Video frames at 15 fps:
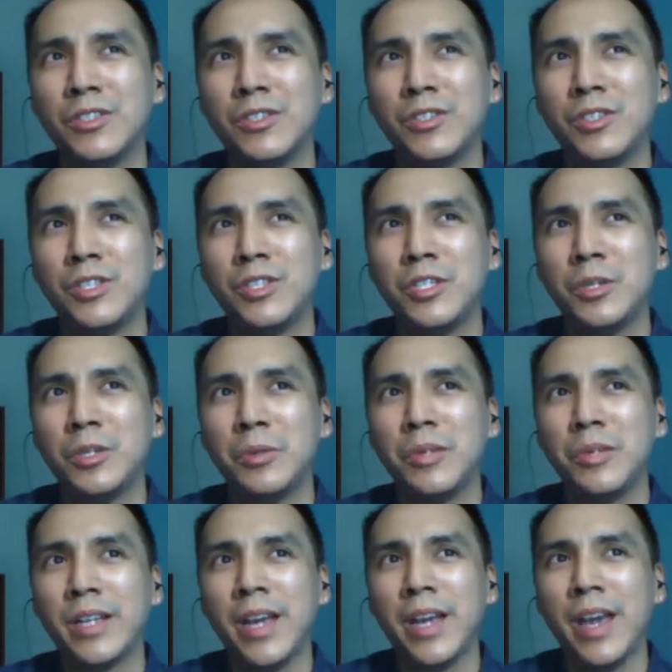
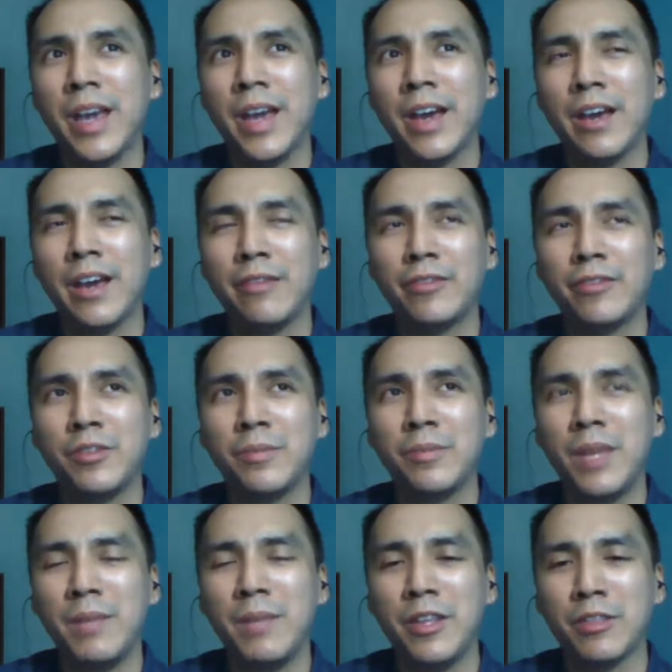2.5 to
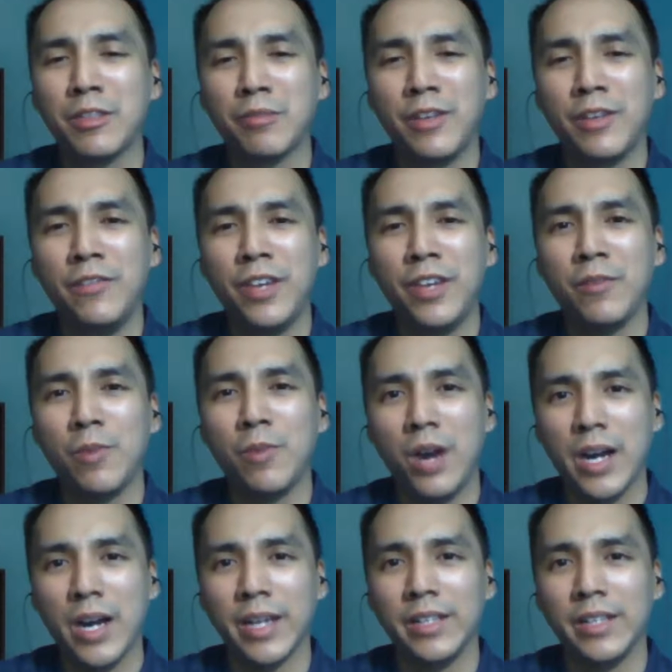maybe 3 feet wide.